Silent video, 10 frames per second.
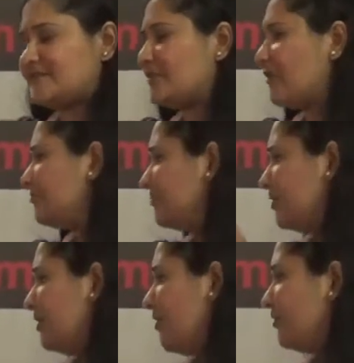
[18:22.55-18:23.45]
So
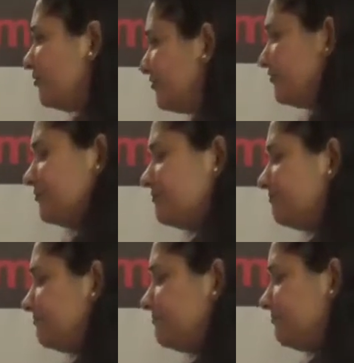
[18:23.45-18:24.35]
a lot of
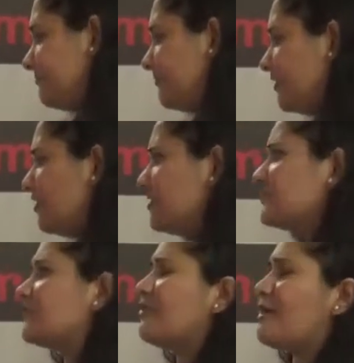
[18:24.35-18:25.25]

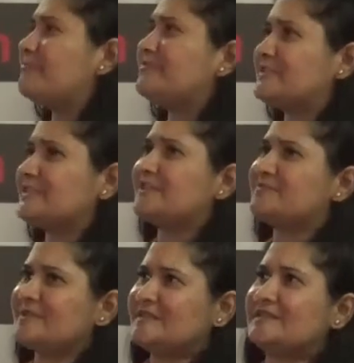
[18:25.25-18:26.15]
girls grow up with
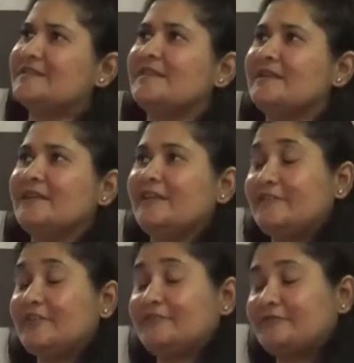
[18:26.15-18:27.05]
statements,
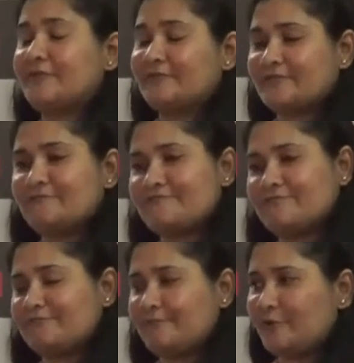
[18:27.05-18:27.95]
even if
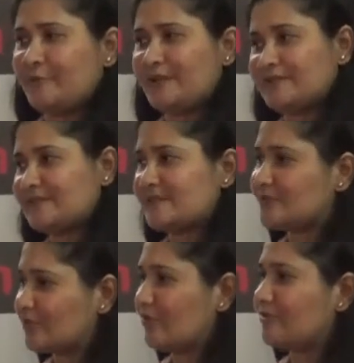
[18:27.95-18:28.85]
parents are
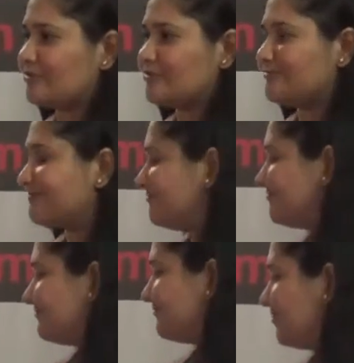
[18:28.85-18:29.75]
so-called
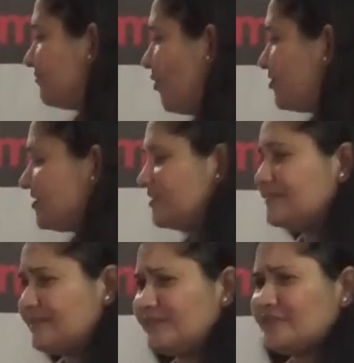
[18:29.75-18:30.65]

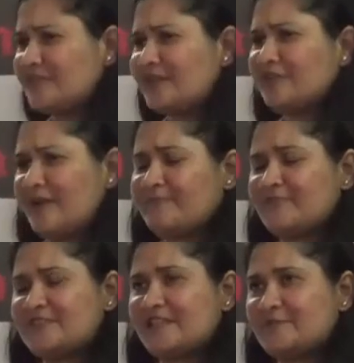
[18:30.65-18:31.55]
modern, they grow up
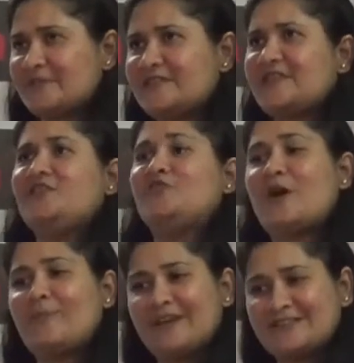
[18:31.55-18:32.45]
with statements saying, "You
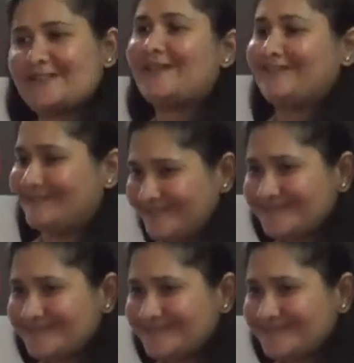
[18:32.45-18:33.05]
are my son."